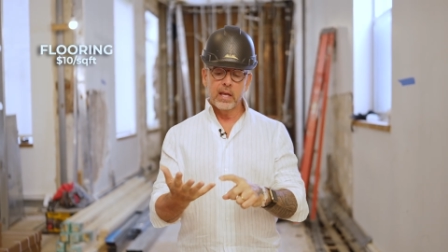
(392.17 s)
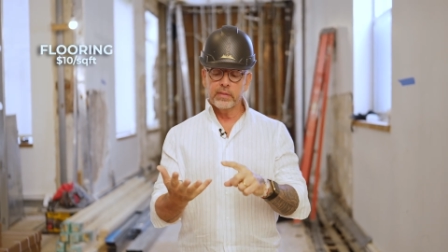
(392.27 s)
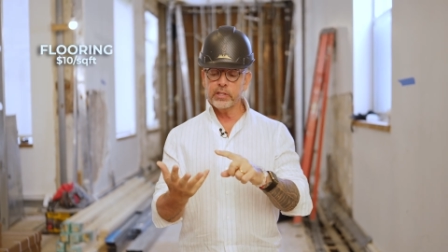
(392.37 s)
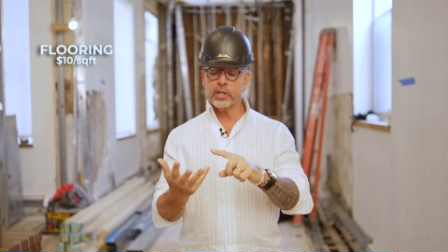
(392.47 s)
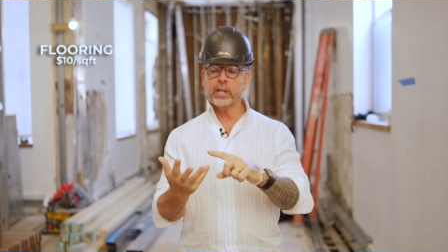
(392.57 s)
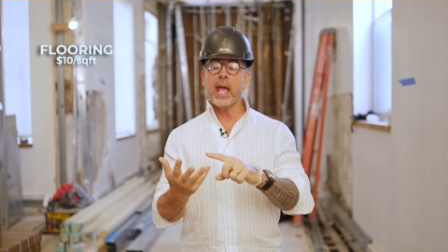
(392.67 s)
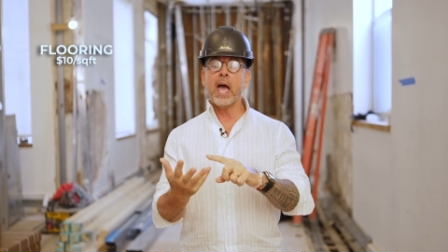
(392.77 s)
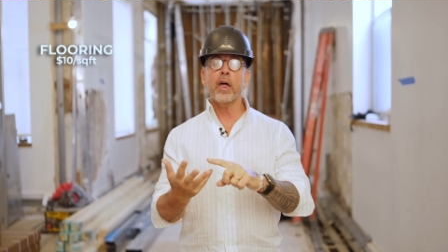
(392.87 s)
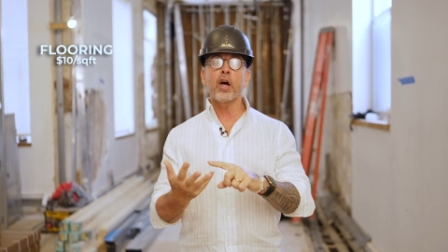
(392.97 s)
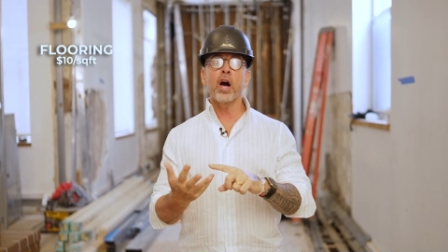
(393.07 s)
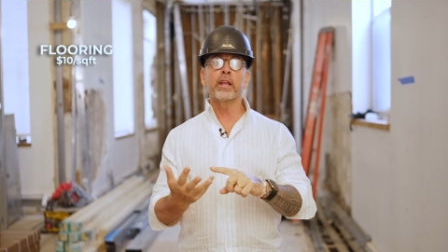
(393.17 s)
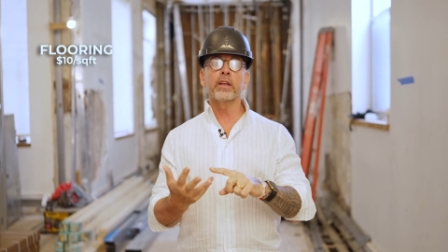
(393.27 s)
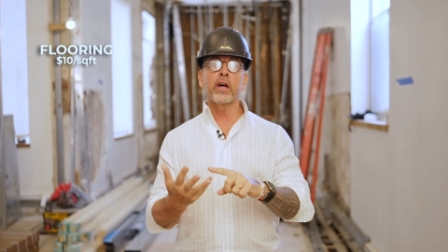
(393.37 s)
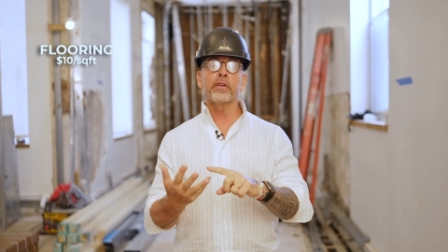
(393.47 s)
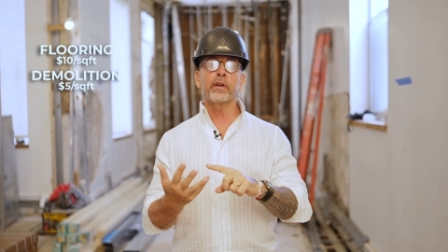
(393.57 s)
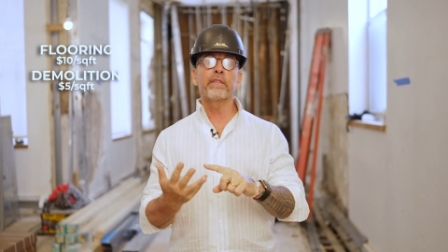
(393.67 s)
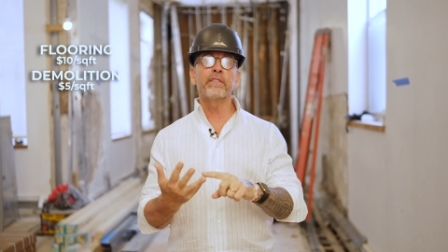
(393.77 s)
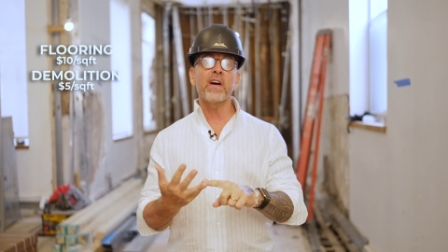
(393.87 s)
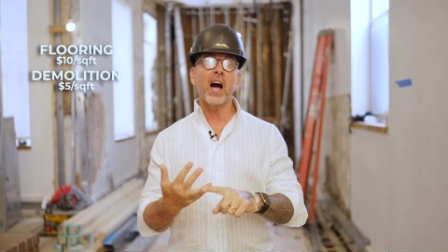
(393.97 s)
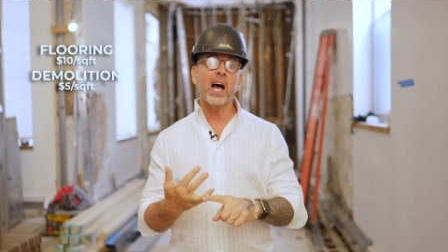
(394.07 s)
Then you're gonna add on another
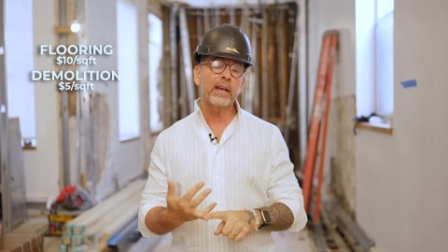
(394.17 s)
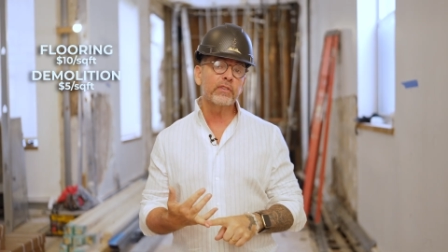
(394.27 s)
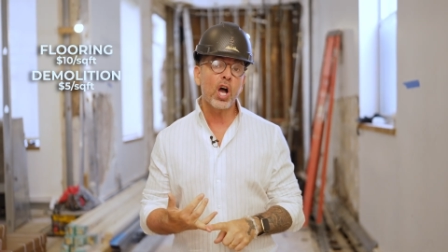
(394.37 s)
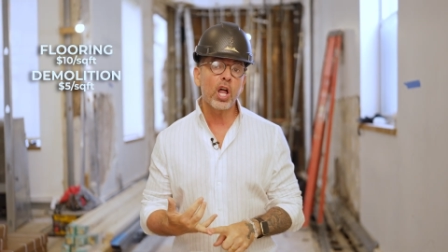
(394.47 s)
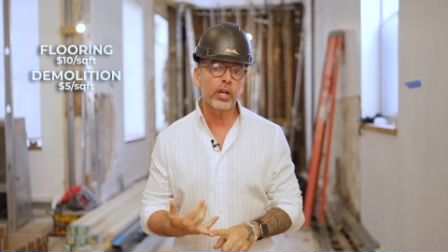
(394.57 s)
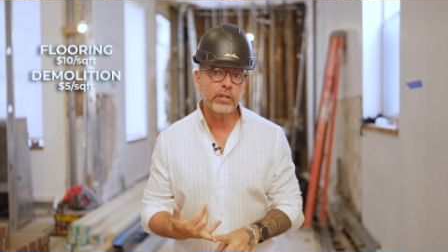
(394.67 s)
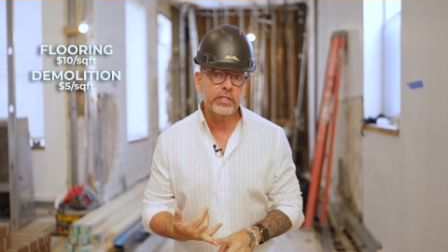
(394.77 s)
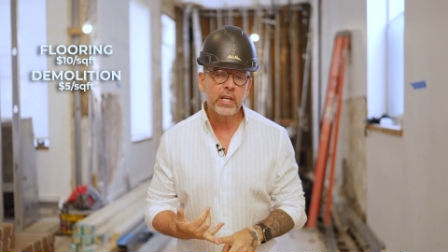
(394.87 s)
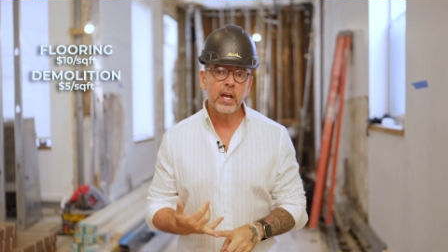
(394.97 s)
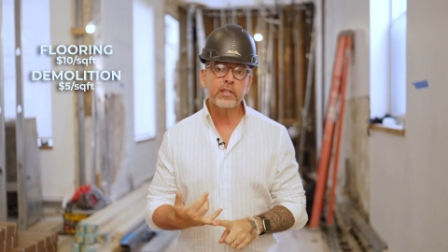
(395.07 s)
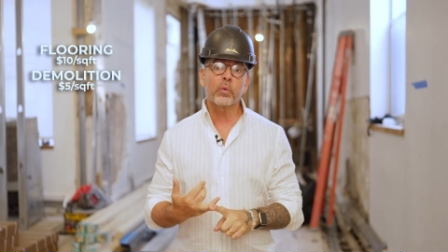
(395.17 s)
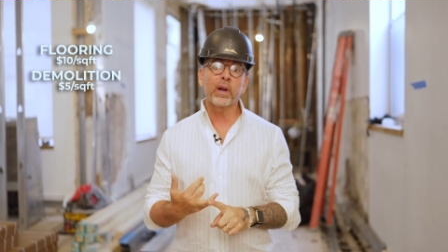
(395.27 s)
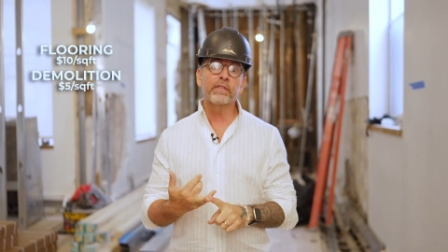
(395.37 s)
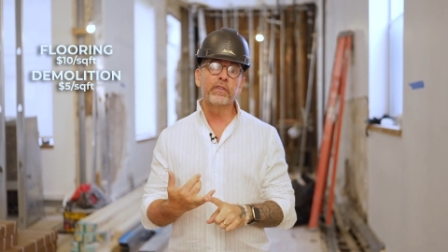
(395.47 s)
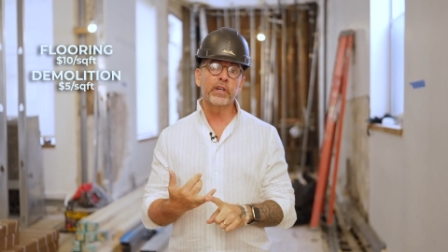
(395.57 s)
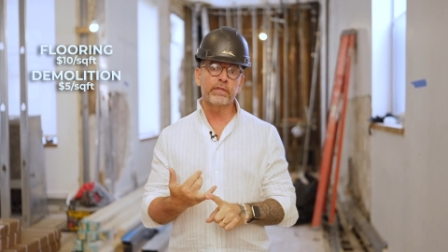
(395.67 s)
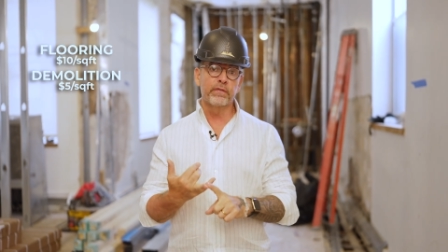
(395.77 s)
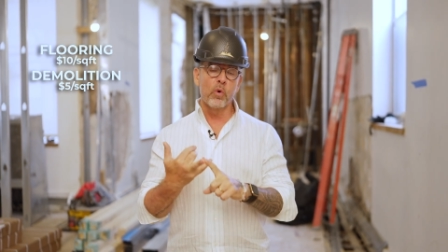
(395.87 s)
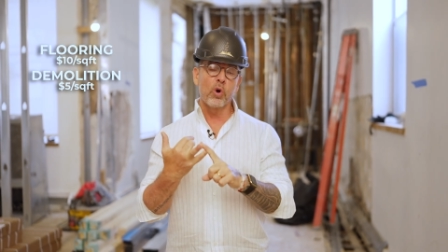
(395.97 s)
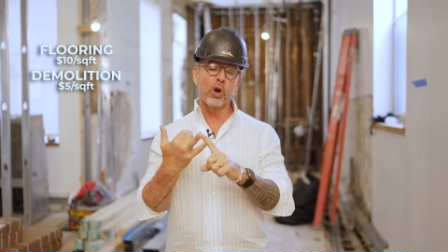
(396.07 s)
$5 a square foot
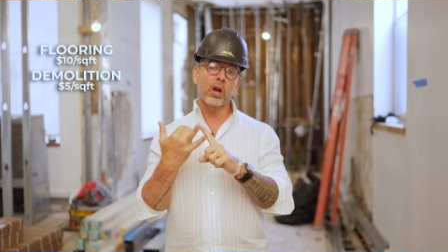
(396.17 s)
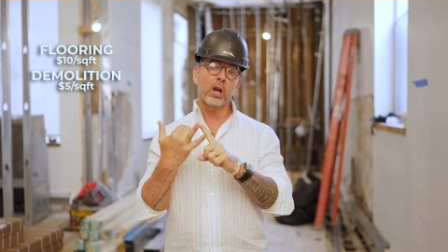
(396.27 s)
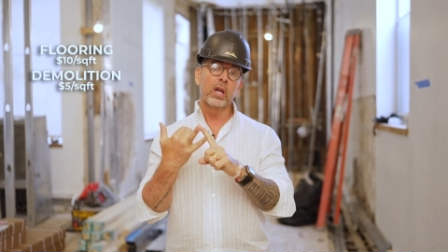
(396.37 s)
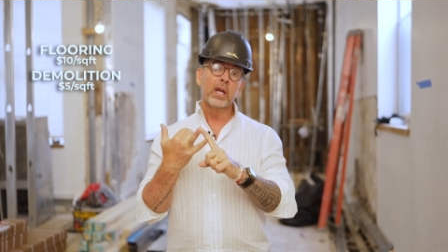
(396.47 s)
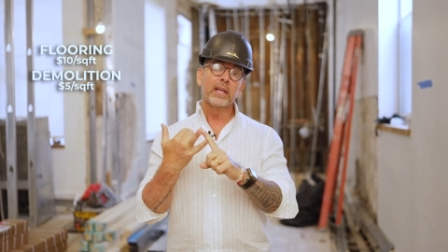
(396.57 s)
for